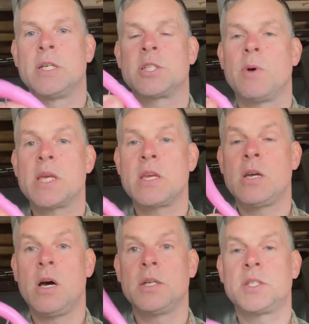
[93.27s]
So I can
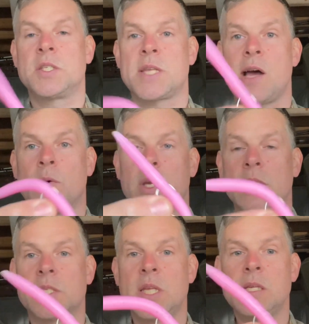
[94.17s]
cast this out, it
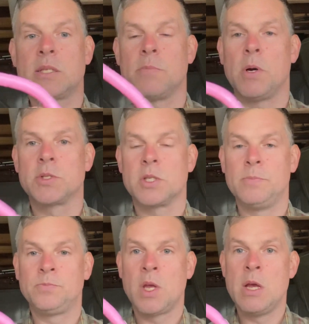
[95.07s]
can sink to the
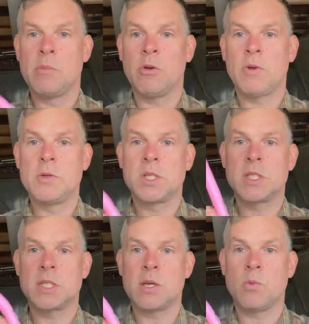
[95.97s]
bottom, my floating
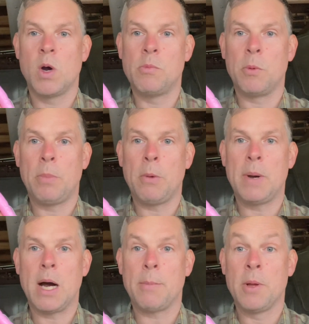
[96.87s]
stick worm will pop
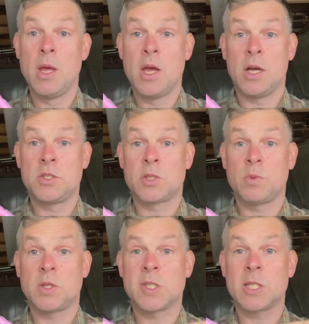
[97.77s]
up, and just
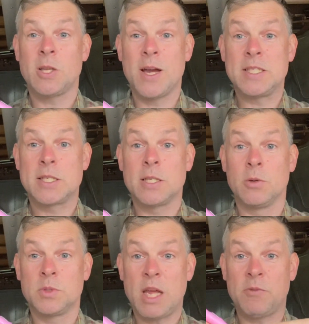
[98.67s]
with the slightest
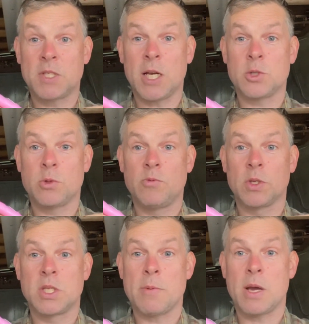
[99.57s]
little deft touch with the
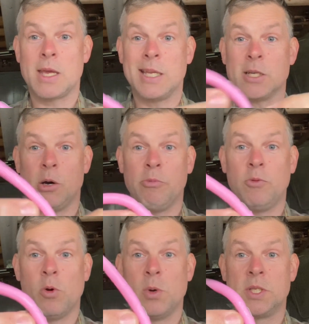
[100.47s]
rod tip, I can get it to hop
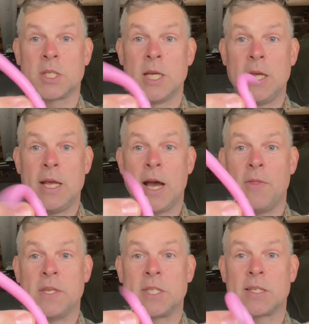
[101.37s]
forwards,
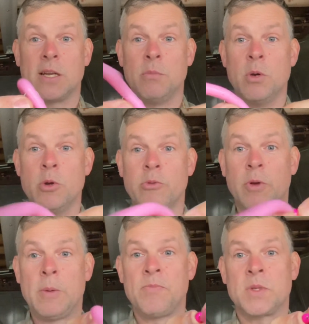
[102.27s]
and this is going to move
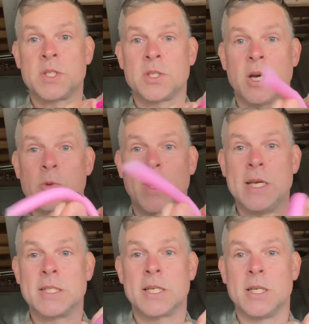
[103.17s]

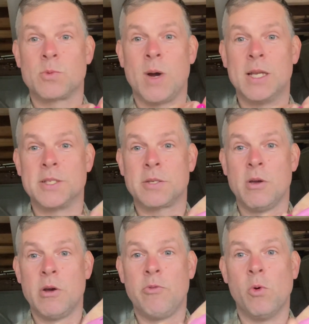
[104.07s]
sideways as well as
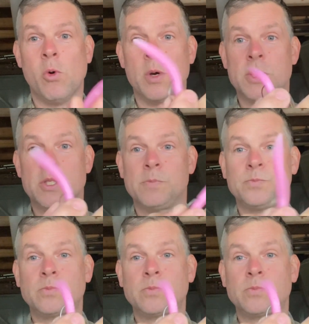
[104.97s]
forwards.